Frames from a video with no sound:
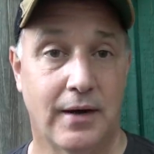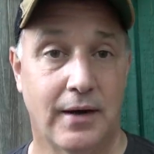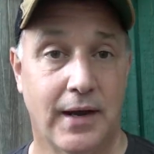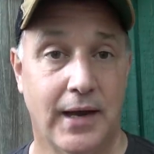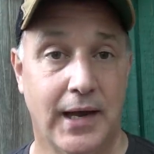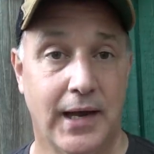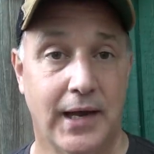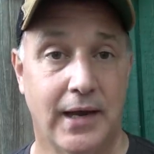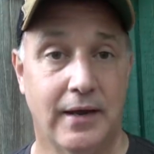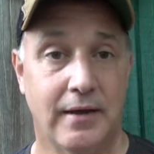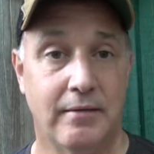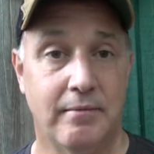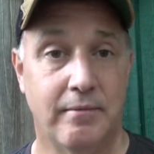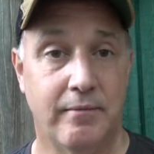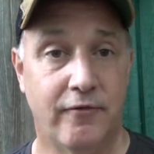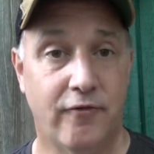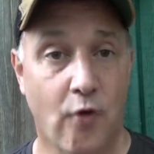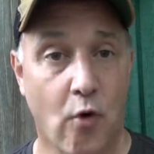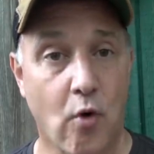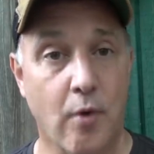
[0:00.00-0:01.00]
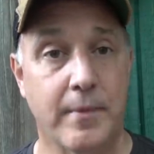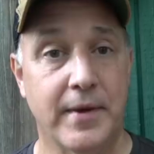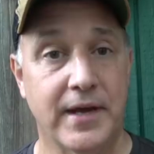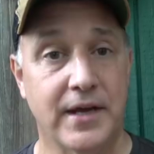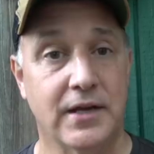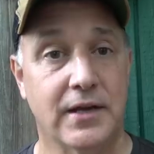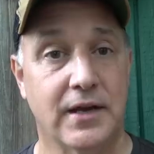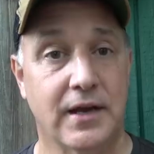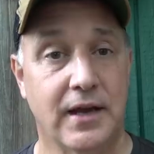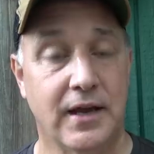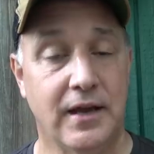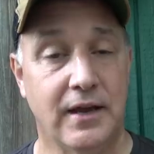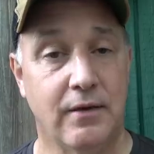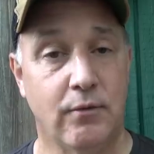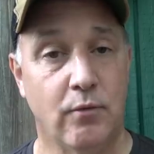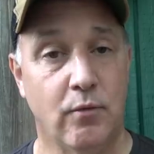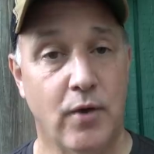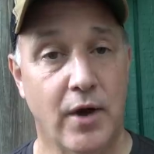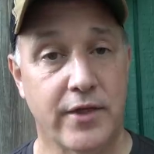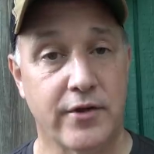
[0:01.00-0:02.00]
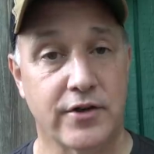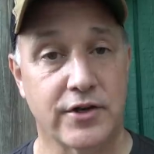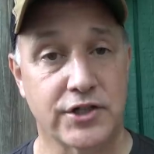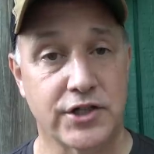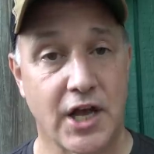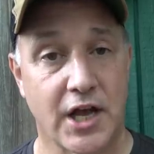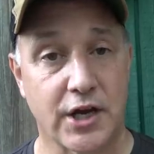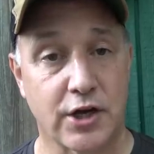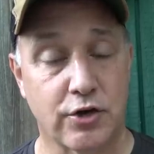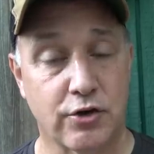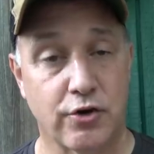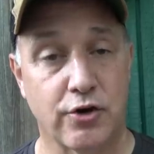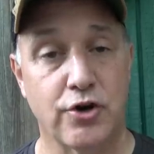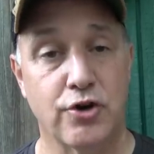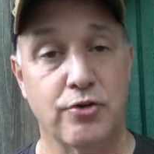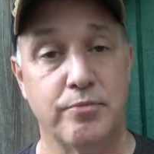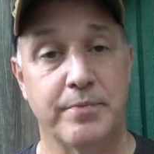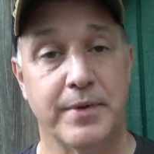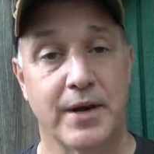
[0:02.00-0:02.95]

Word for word: and forming, whether it's not a group,